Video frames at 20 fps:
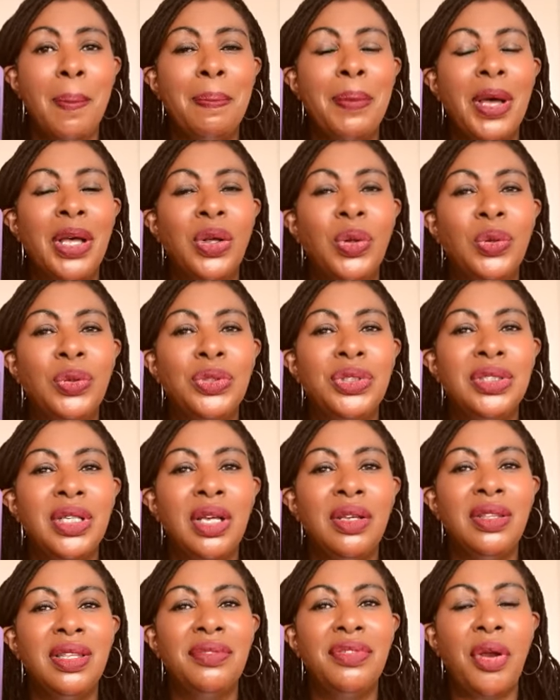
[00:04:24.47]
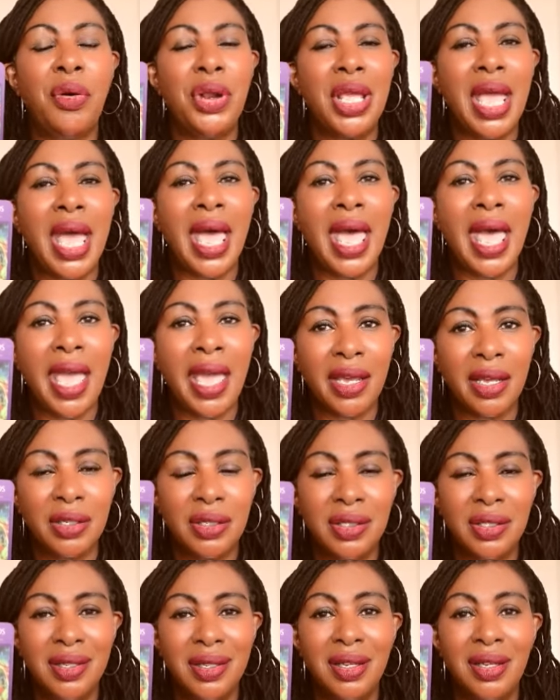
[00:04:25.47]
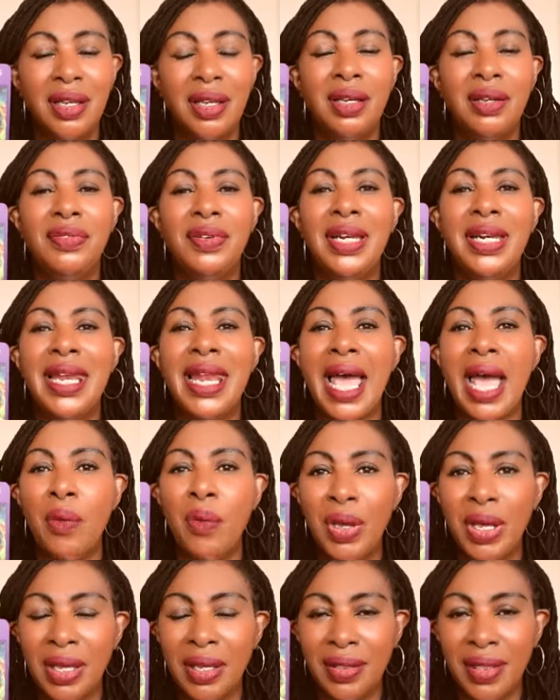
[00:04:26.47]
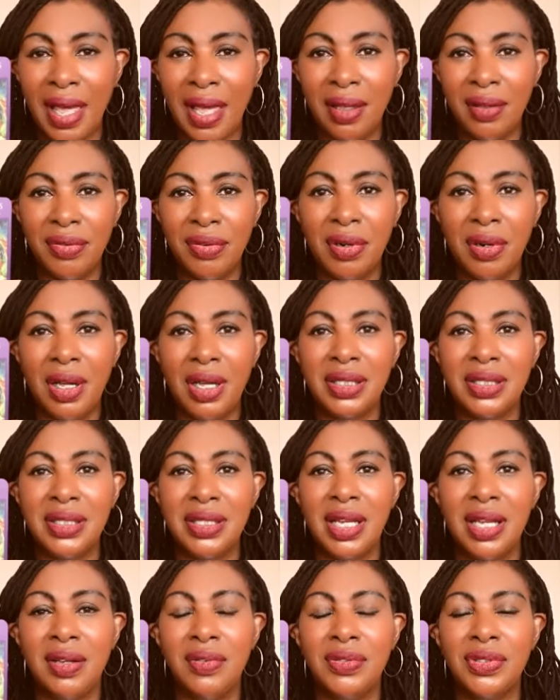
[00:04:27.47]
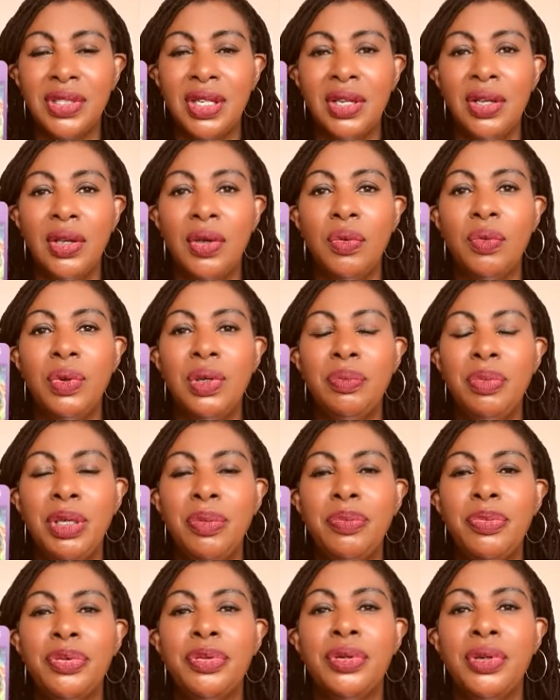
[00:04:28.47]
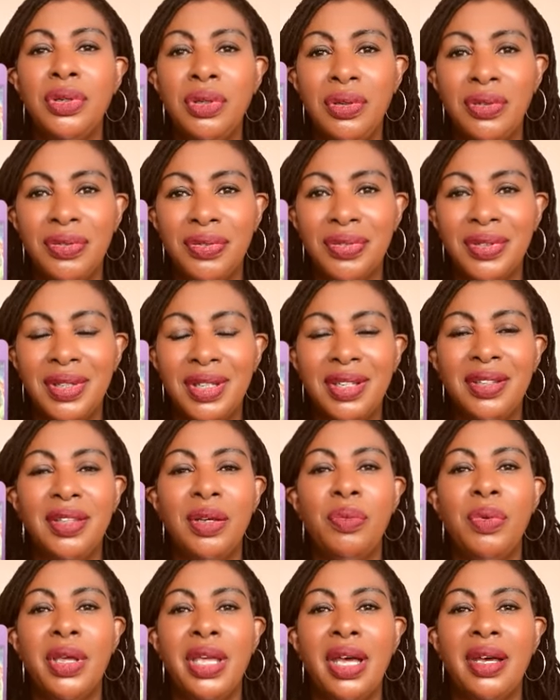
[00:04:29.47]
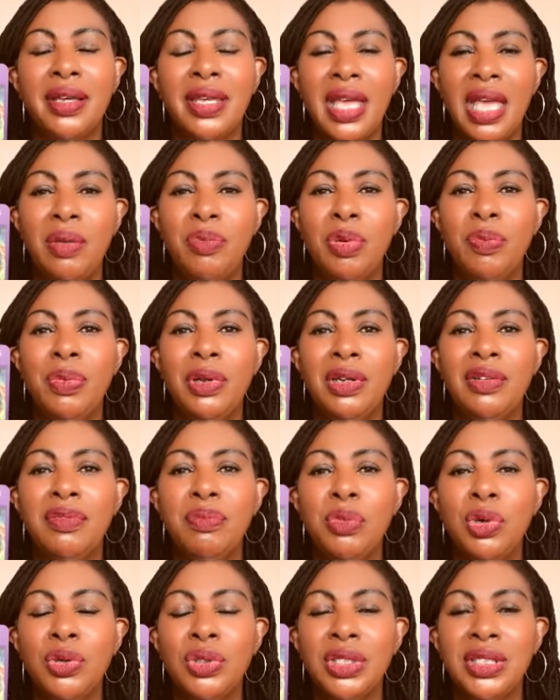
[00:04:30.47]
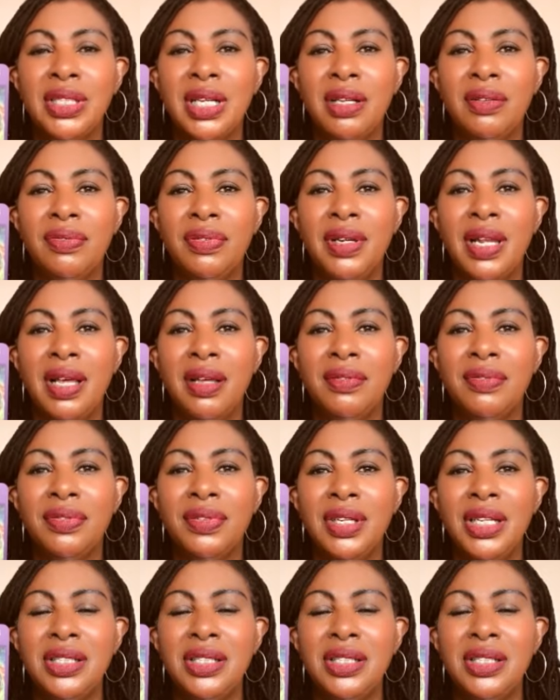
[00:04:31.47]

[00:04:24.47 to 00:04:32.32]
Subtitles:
but also the very act of allowing that for ourselves will be proof that we are capable of more self-love.